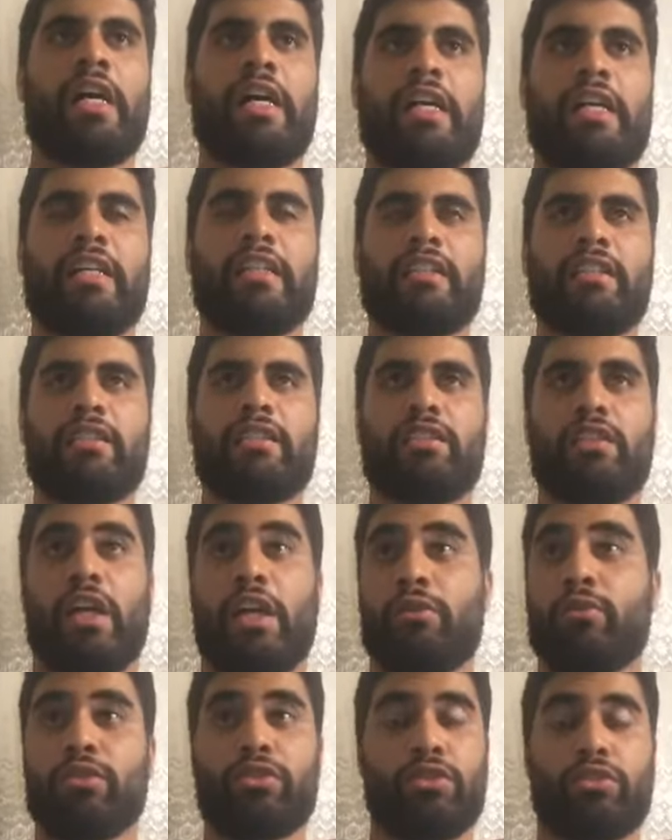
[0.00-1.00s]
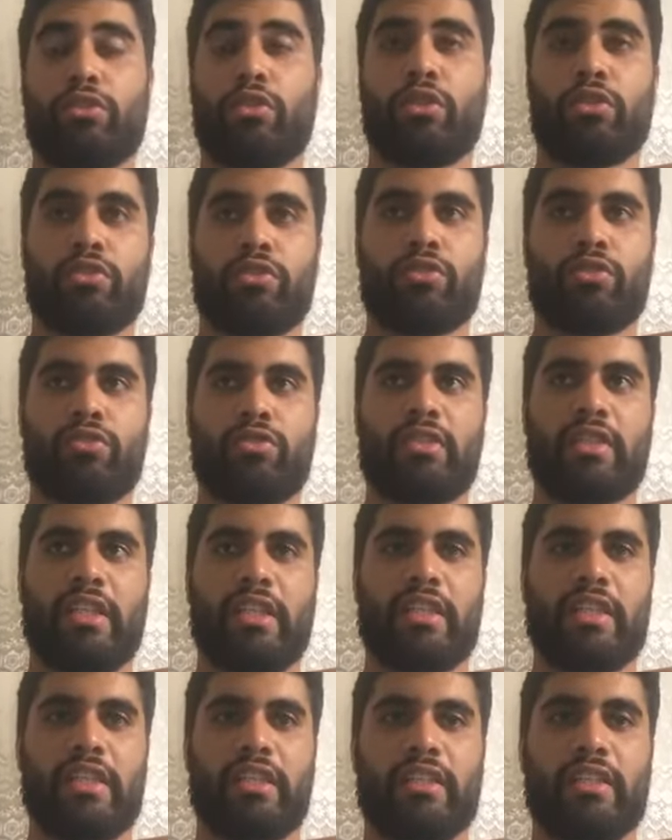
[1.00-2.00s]
And I wanted also to say
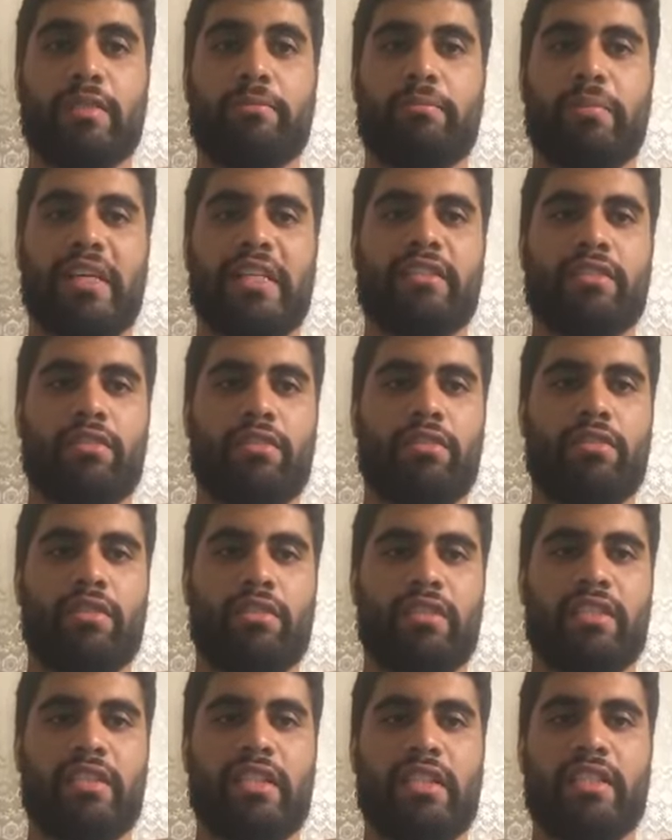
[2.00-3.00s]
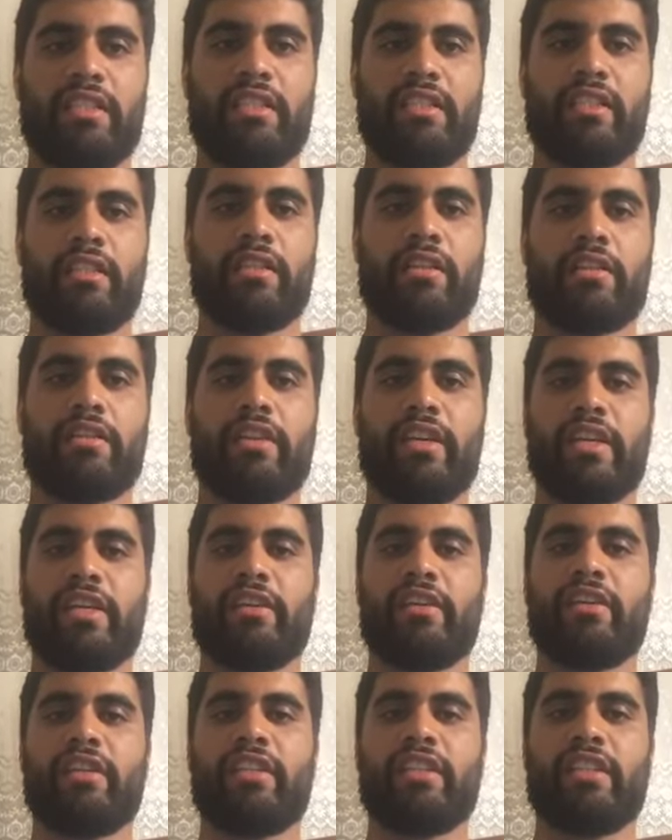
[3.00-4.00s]
that depends on the season, the
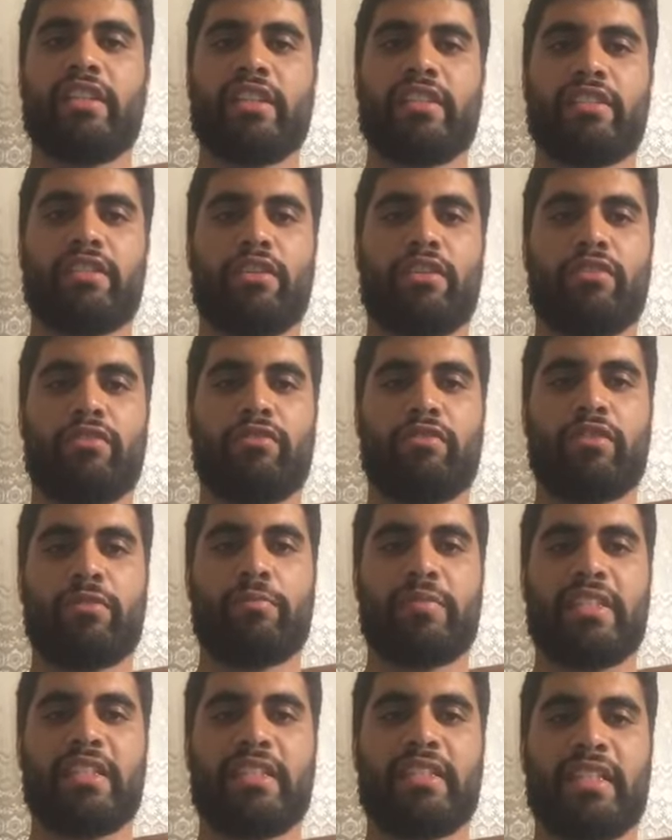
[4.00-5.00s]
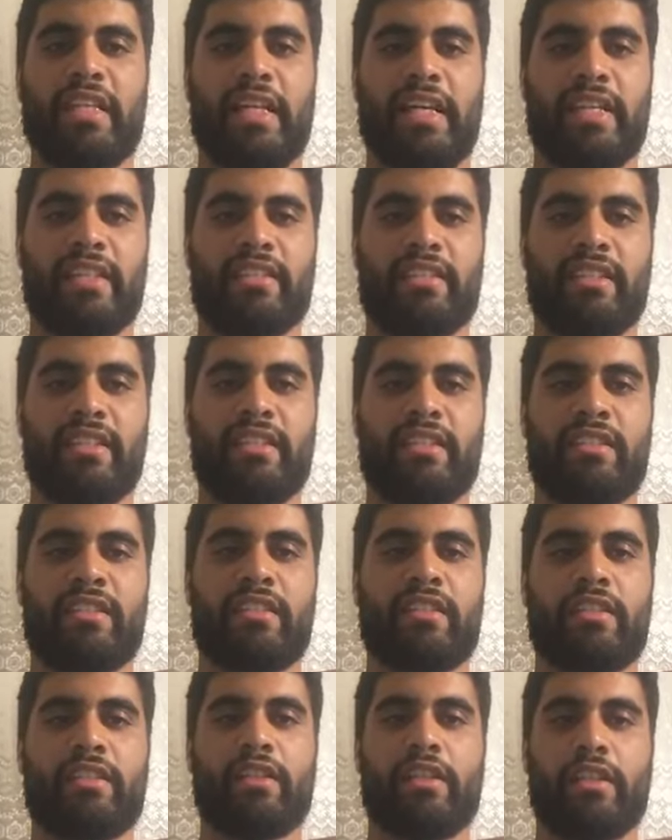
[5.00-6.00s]
ingredients of the Bsisa
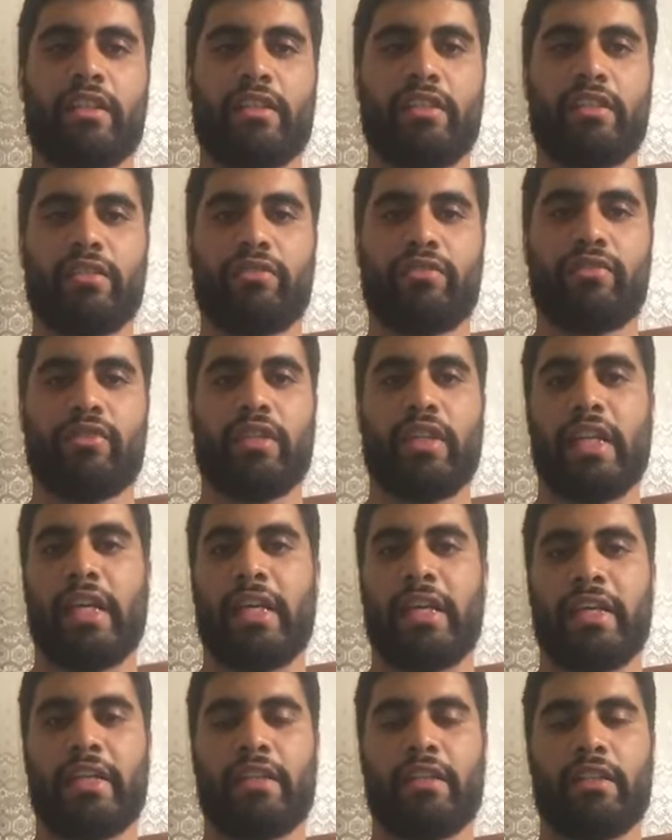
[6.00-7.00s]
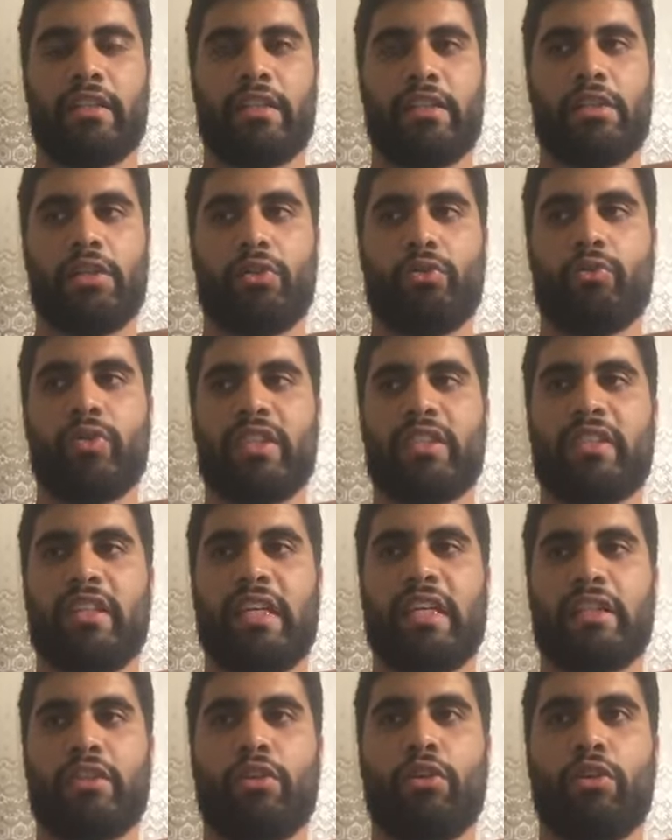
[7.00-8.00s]
exist in we
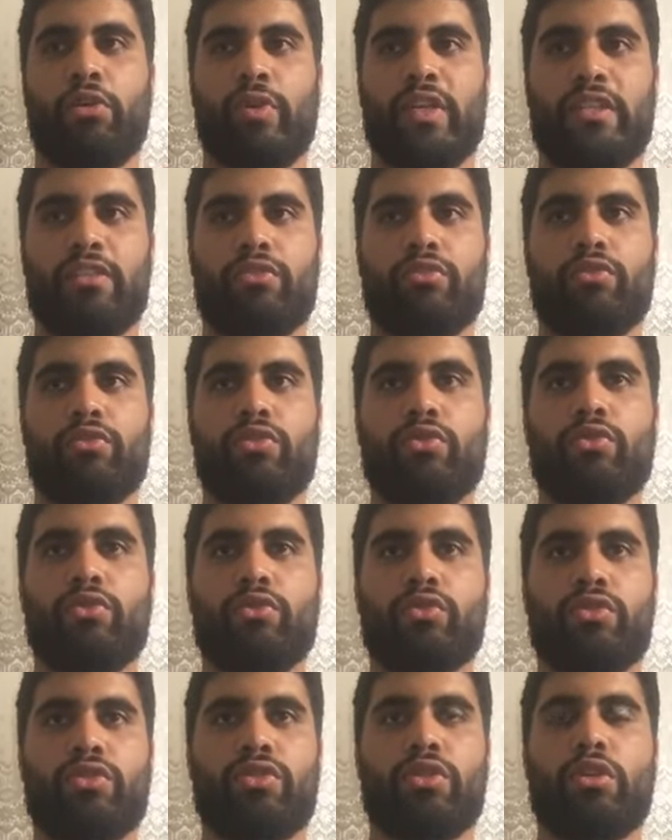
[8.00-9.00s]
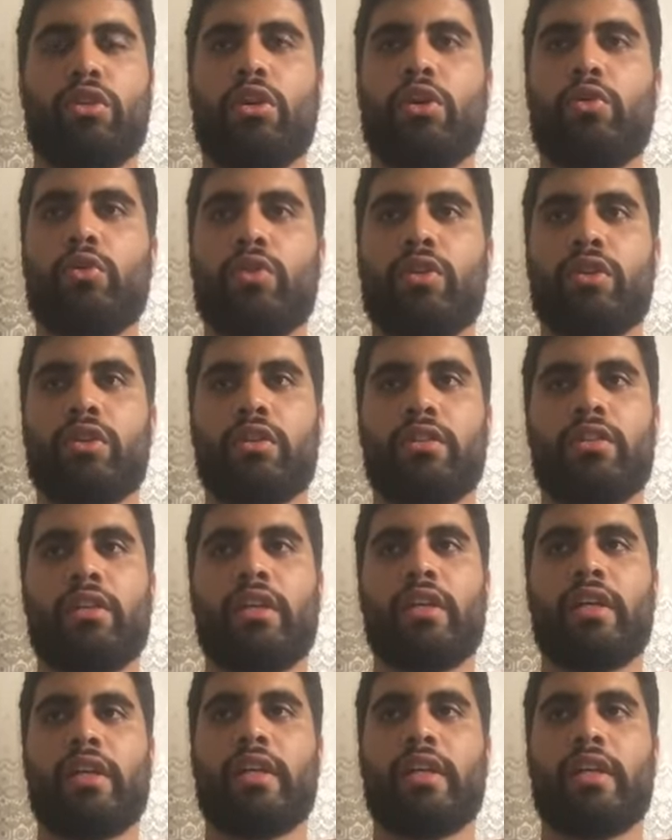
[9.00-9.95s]
try always to use the local